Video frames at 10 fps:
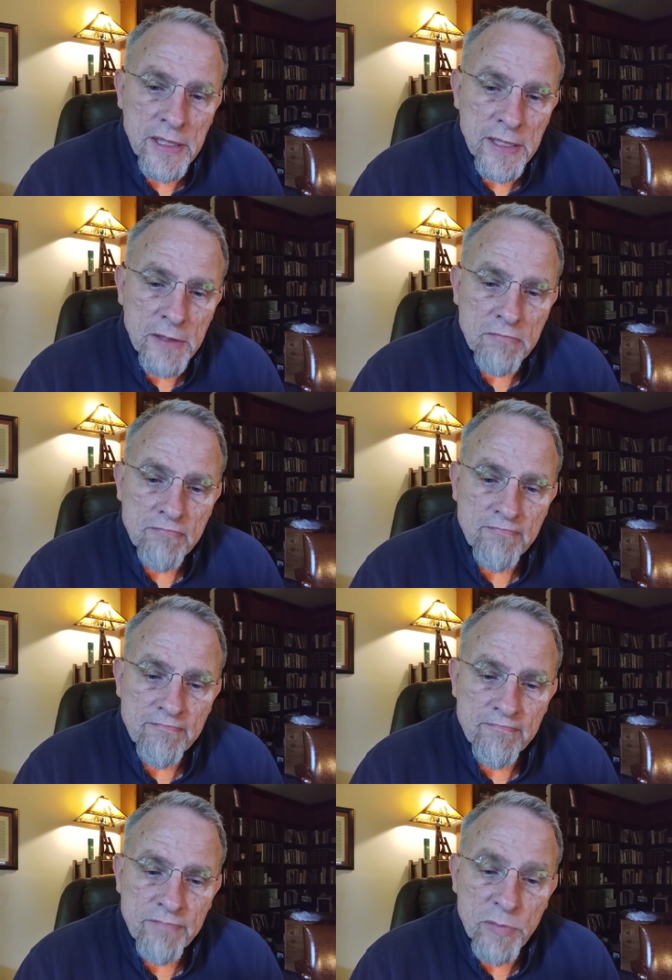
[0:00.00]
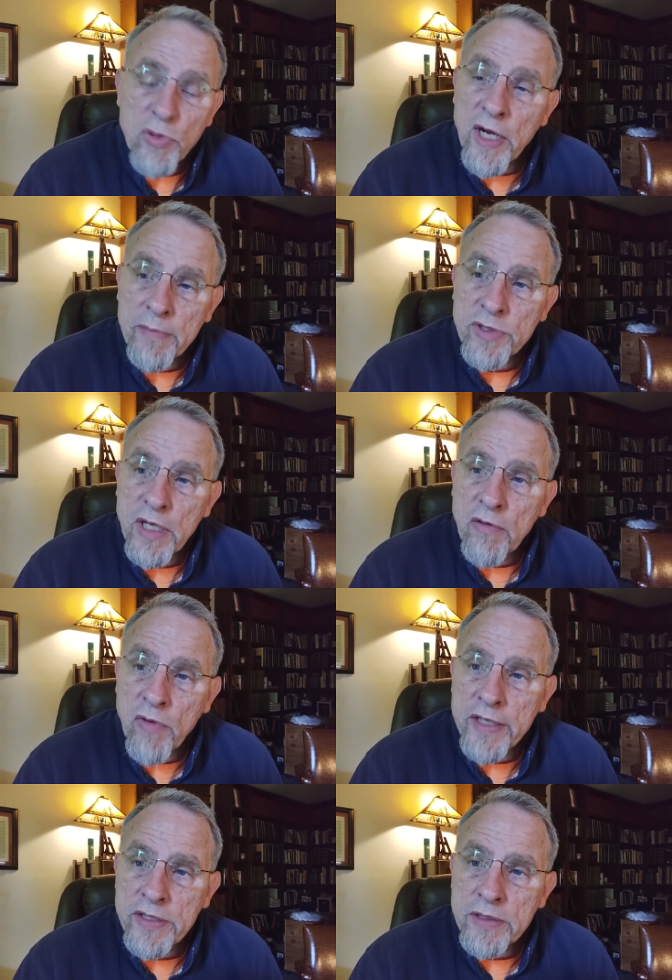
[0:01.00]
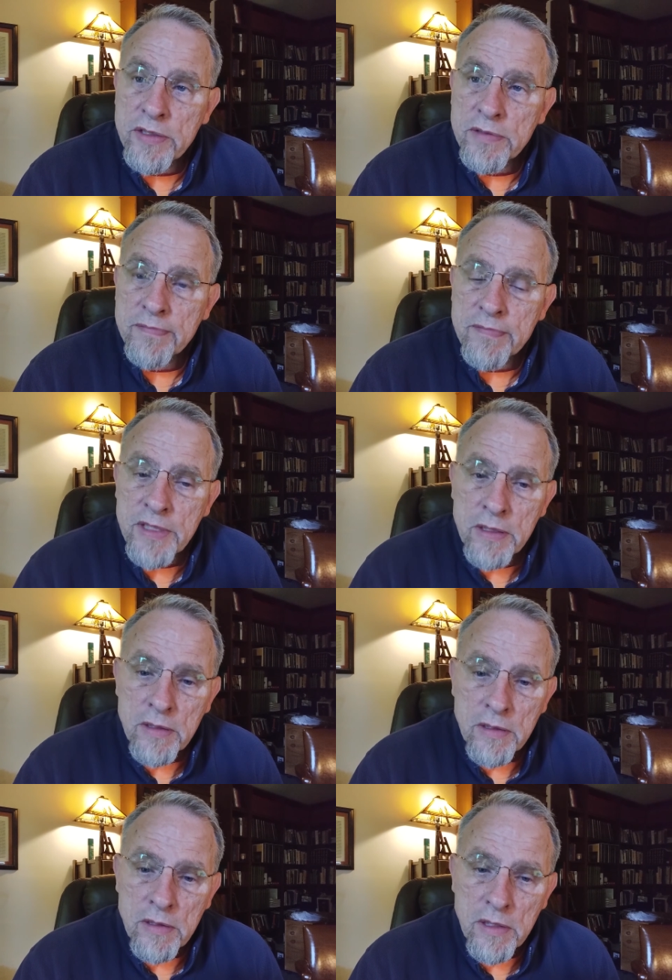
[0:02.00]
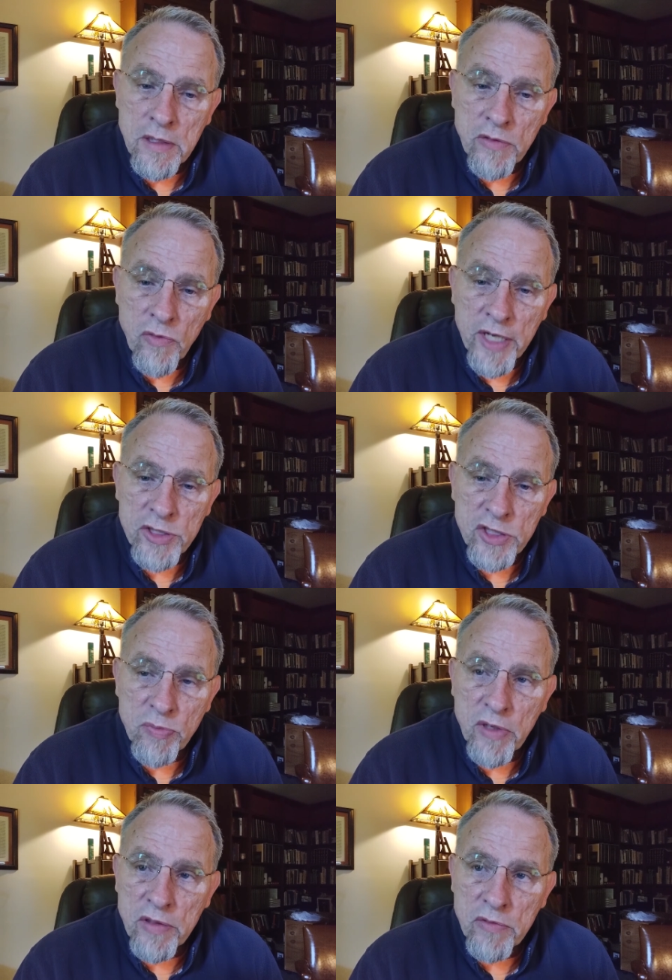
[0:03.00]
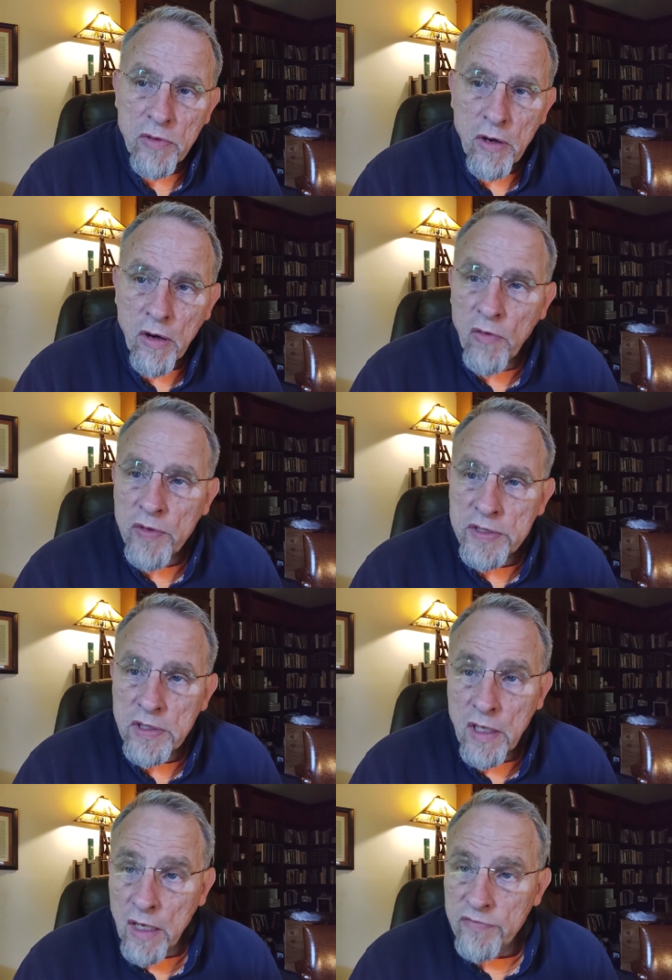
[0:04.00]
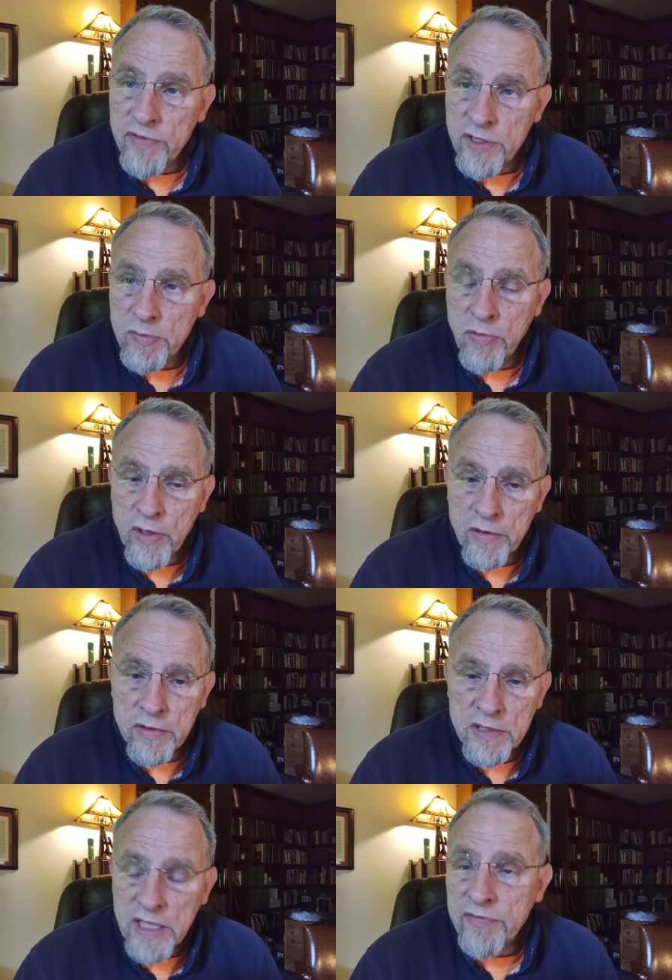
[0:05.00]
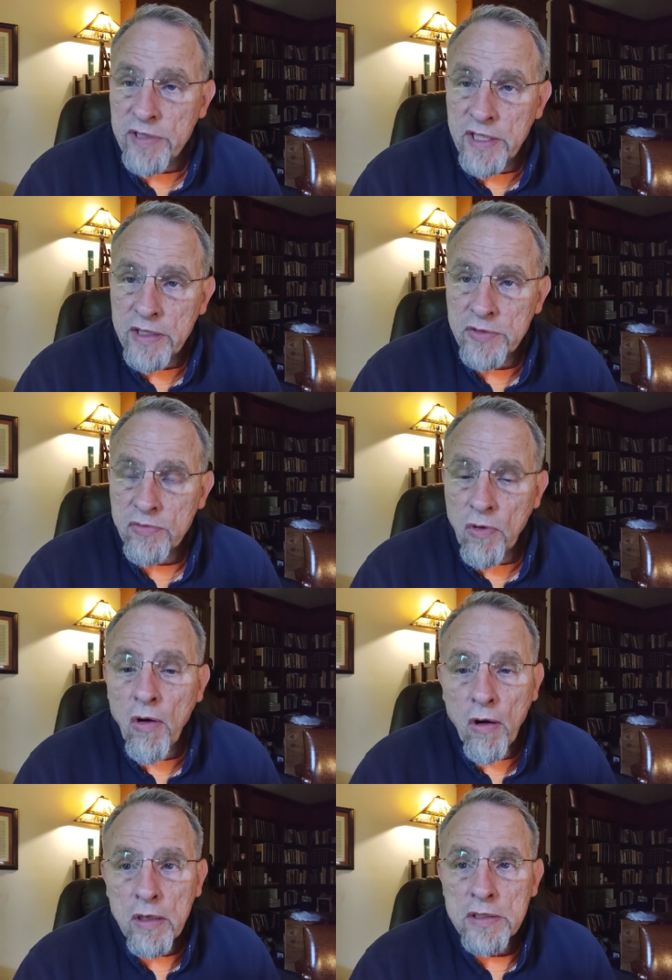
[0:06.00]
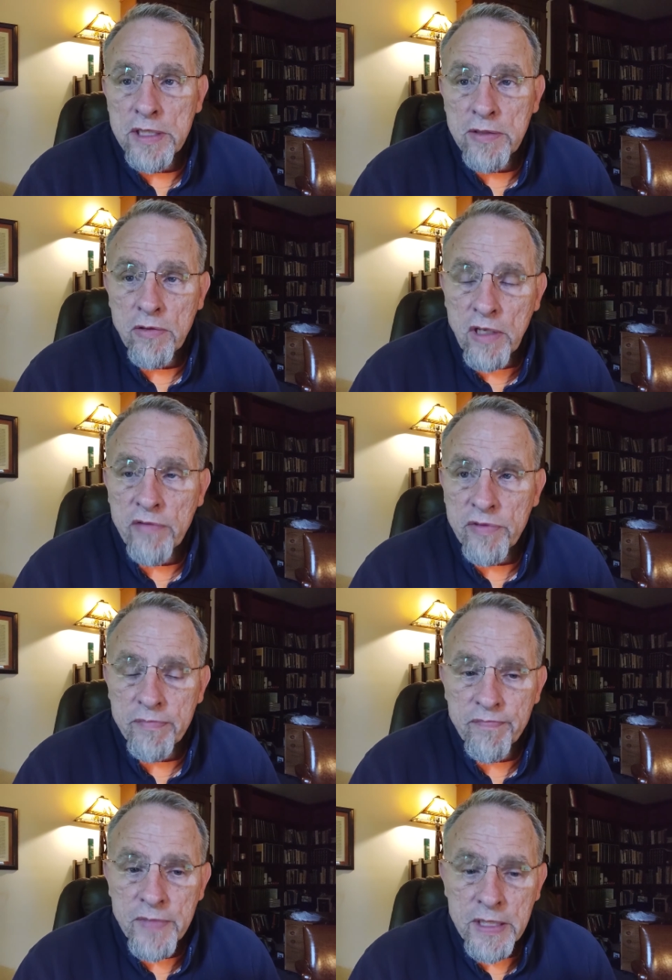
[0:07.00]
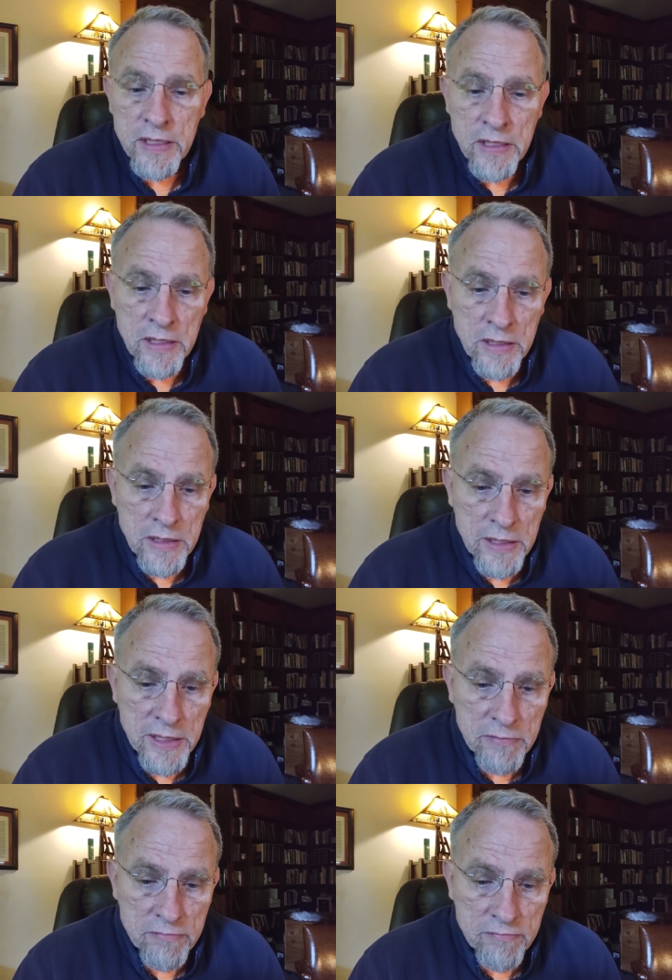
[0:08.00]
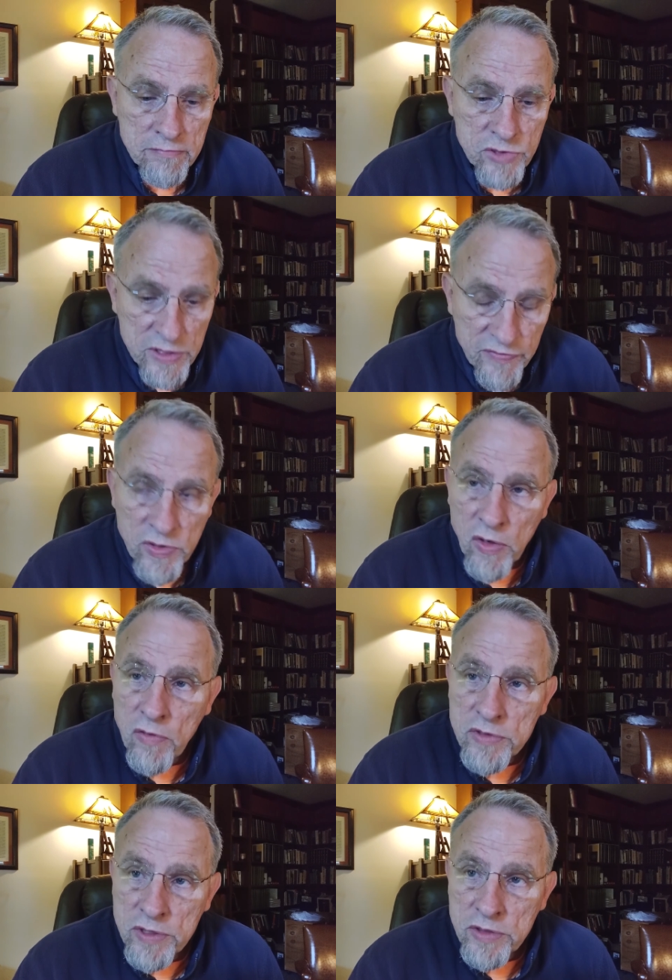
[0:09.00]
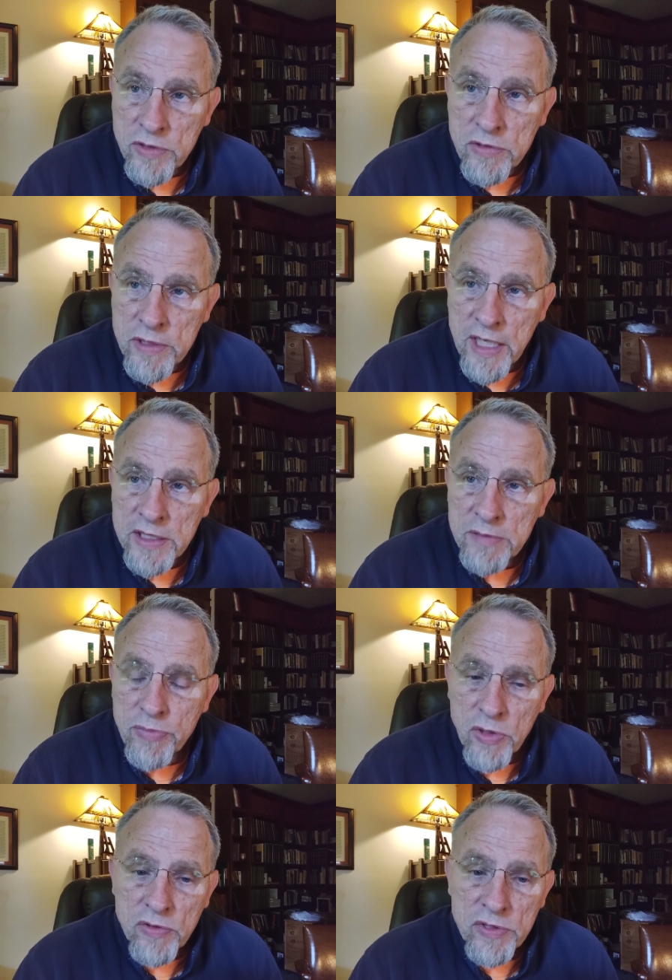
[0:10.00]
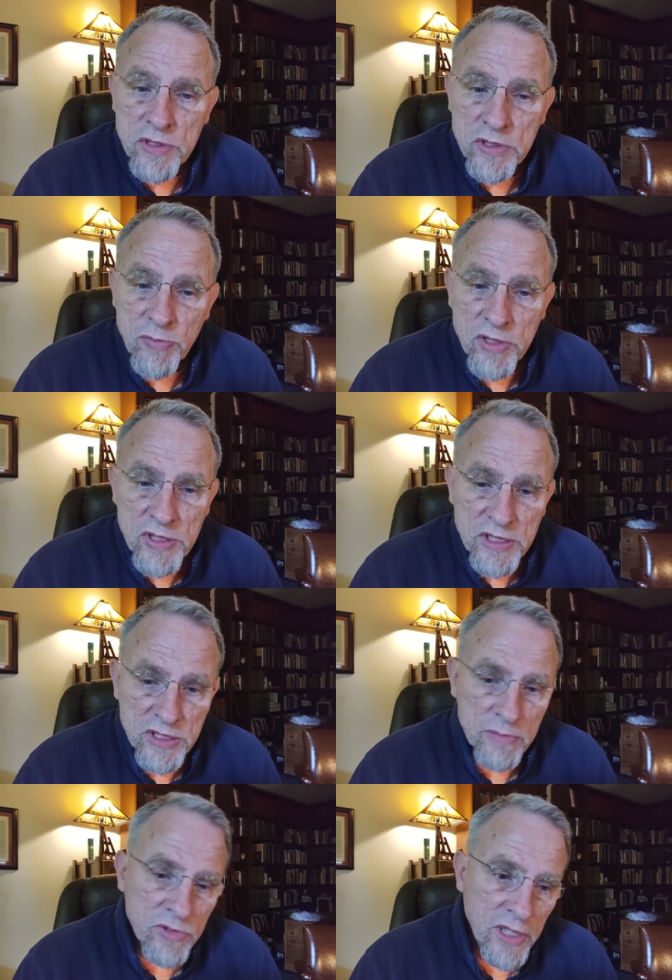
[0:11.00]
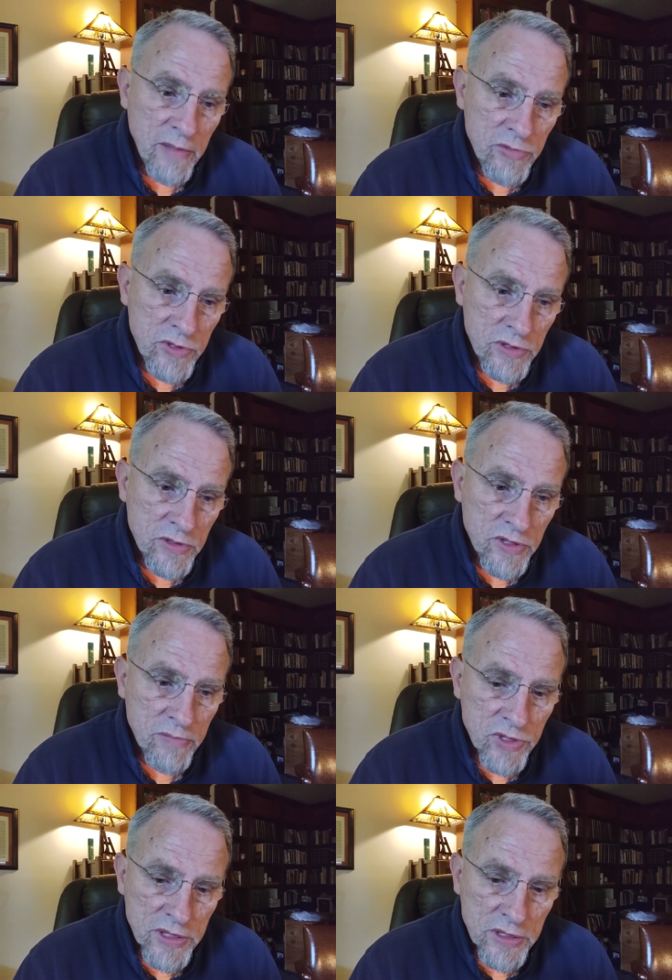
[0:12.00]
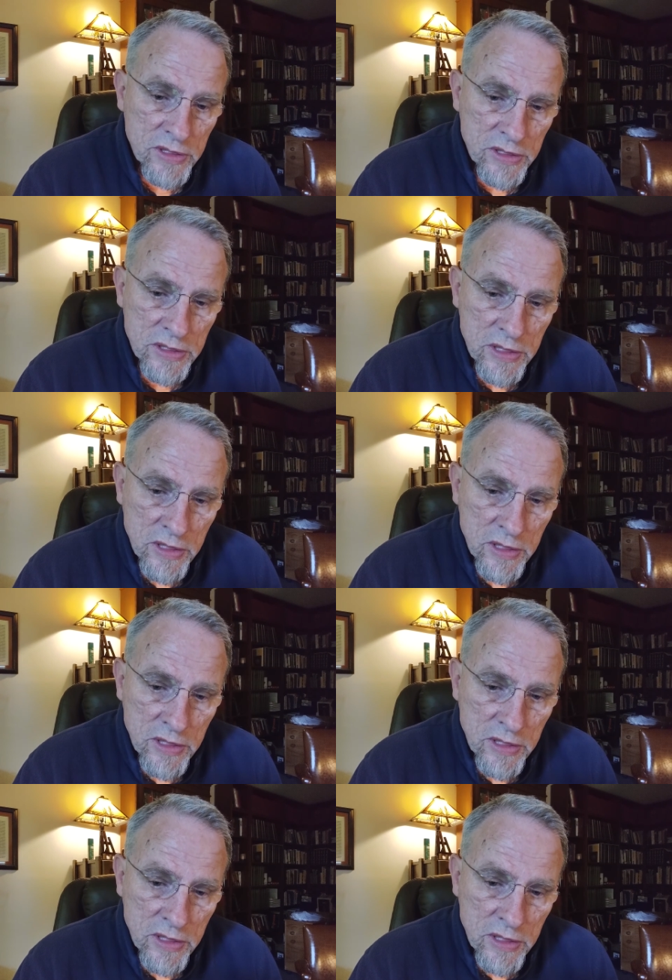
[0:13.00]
um, but perhaps not righteous. Uh, the righteous brother will always love his brother, even in his wrong, he'll love him. Um, it's difficult to do, I suppose, especially sometimes, some sins,